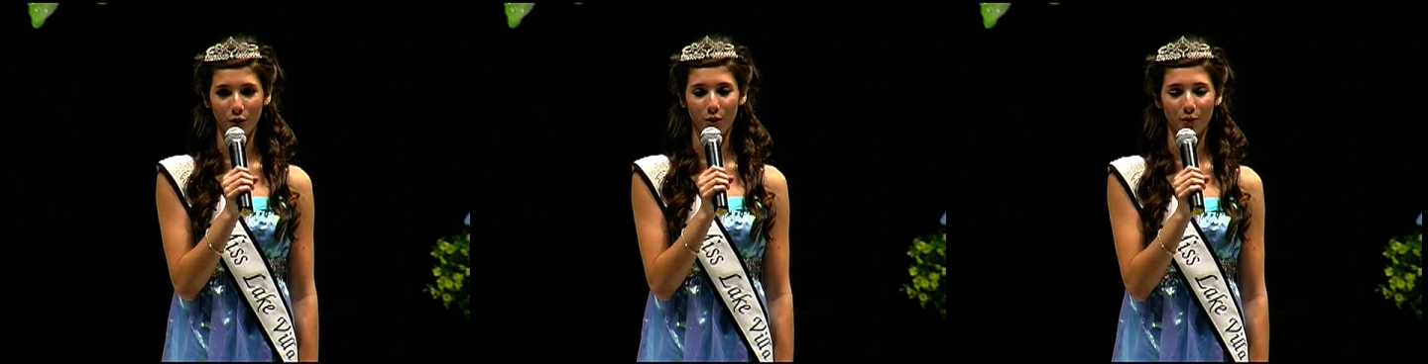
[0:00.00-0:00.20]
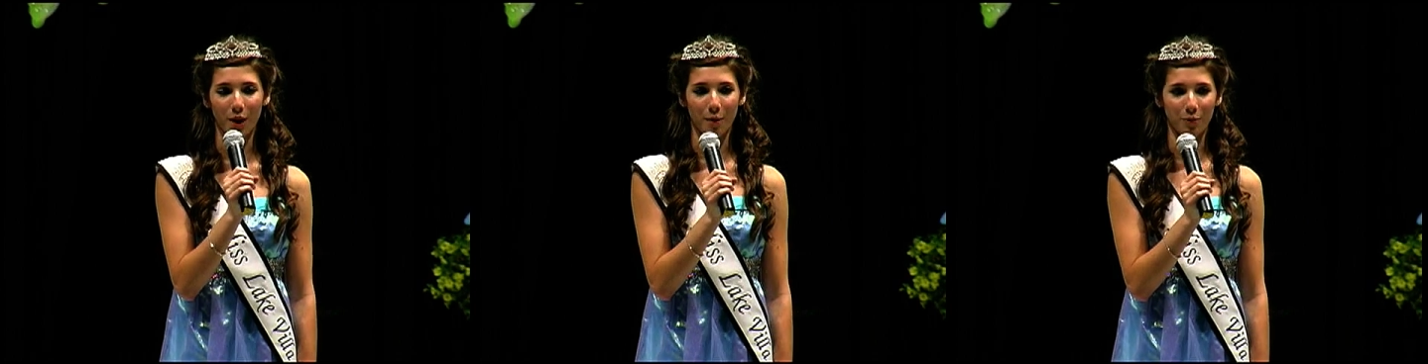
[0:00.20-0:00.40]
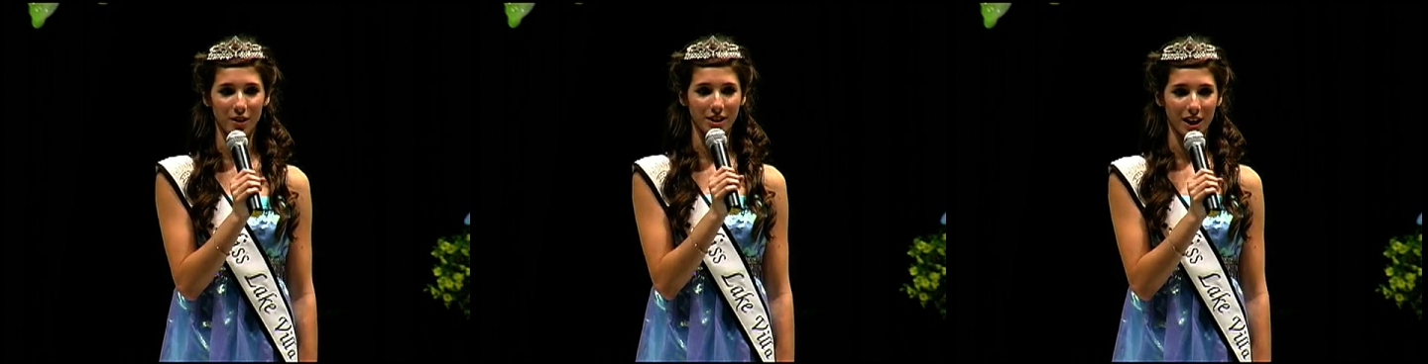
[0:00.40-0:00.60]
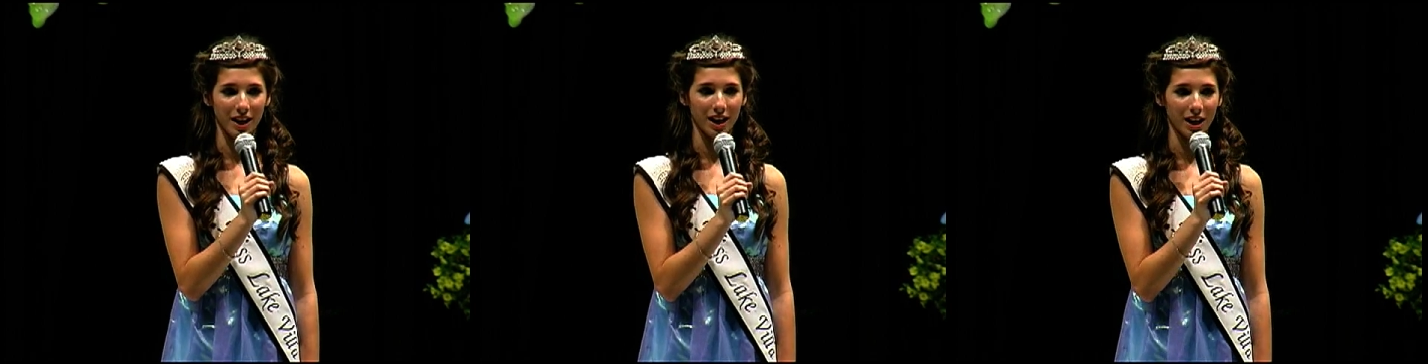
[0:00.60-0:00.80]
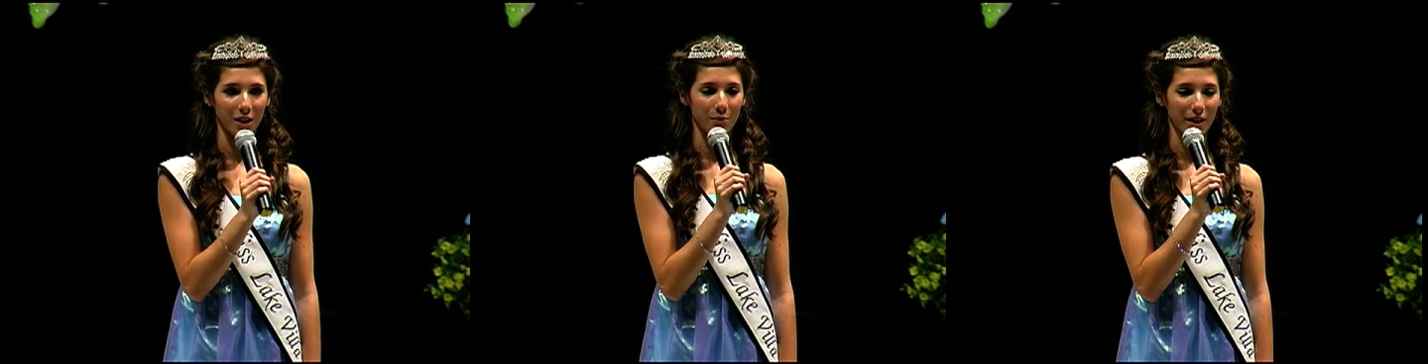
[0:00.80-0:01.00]
with
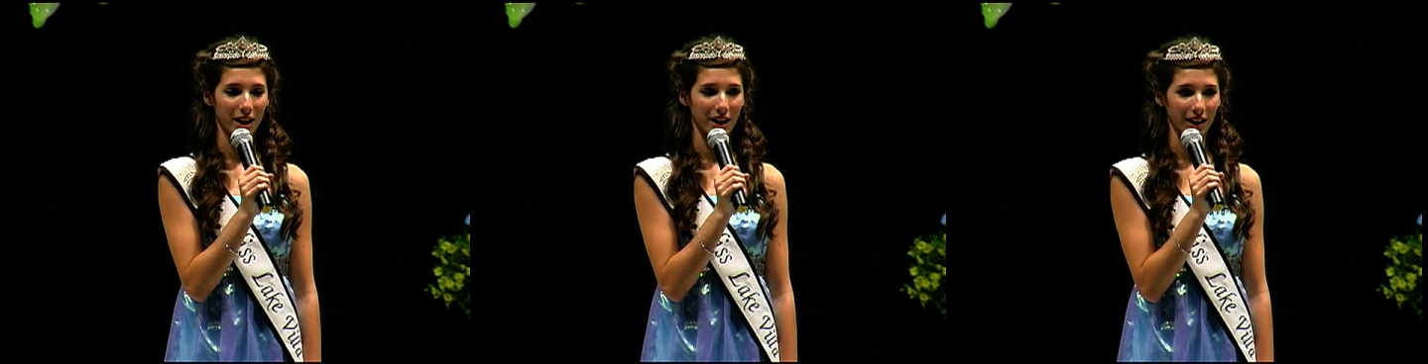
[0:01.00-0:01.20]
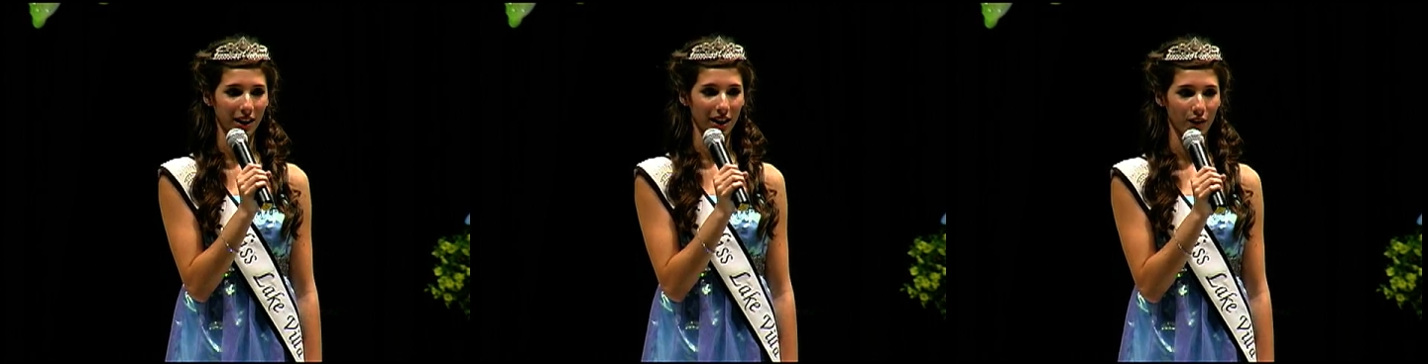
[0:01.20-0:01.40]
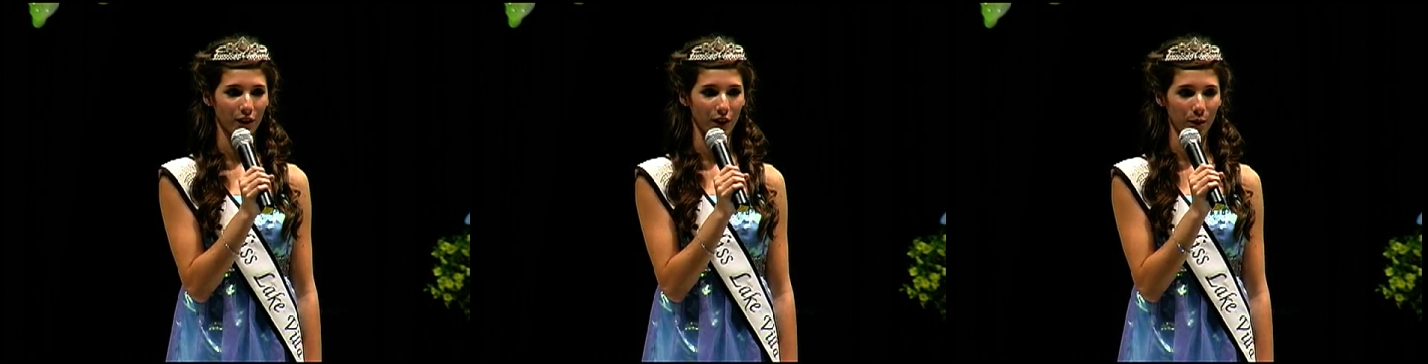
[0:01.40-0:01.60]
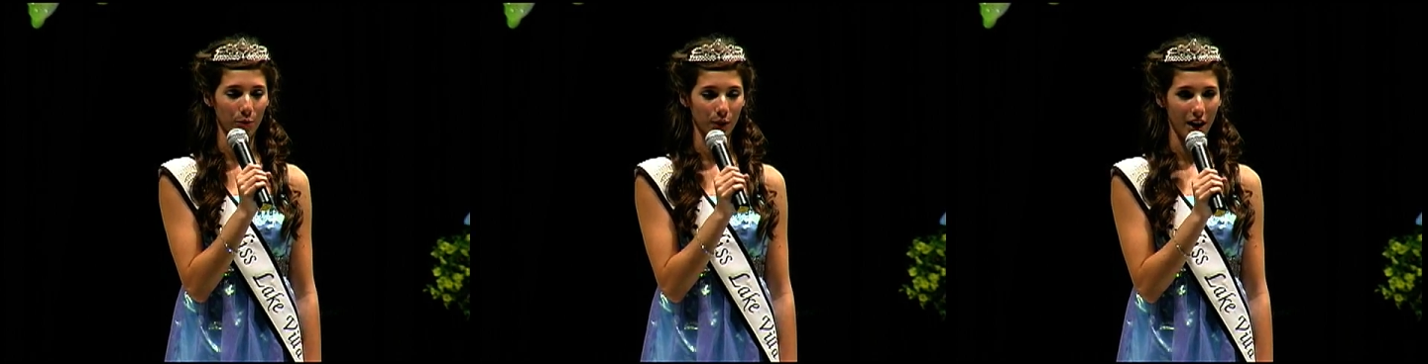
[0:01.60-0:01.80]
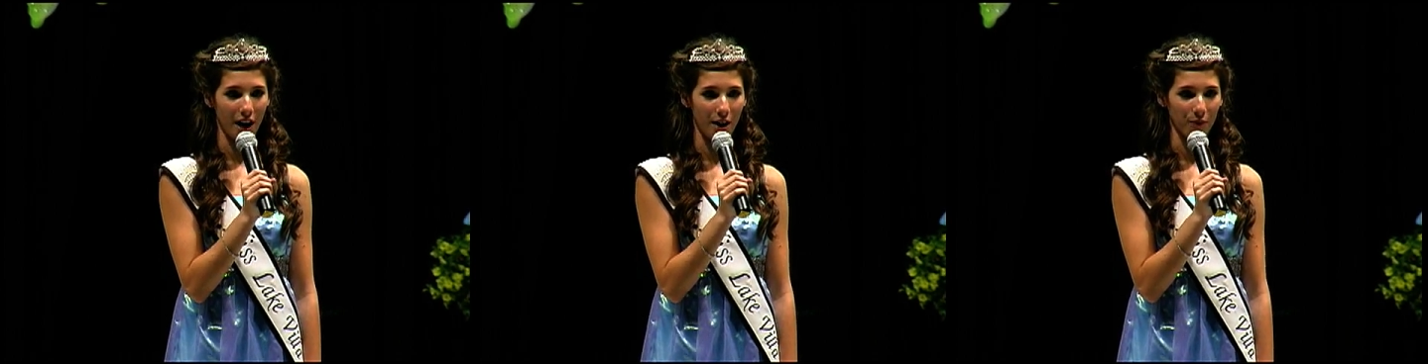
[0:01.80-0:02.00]
representing and making Lake Villa
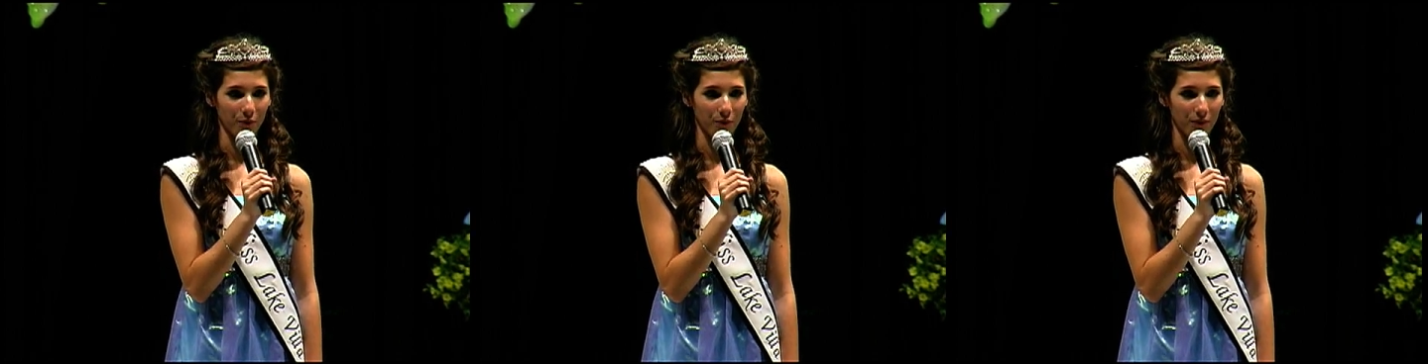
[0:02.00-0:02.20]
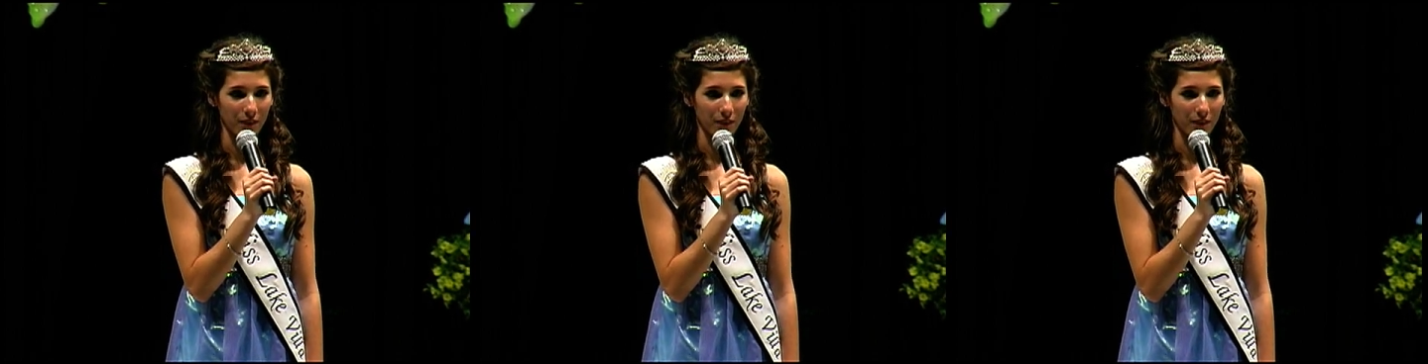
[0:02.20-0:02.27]
proud.